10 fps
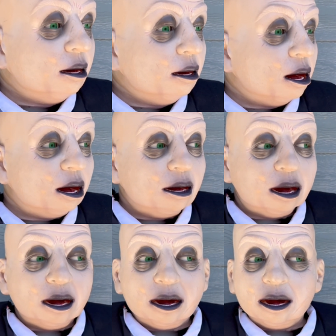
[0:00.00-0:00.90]
I
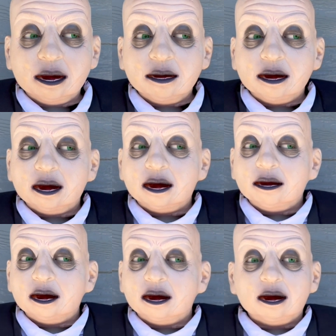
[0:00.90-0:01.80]
hope you'll enjoy
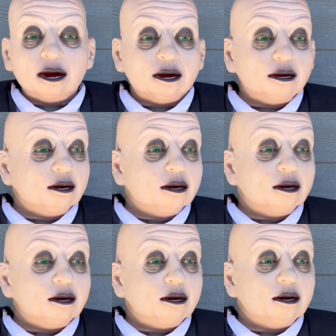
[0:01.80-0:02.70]
these delicacies.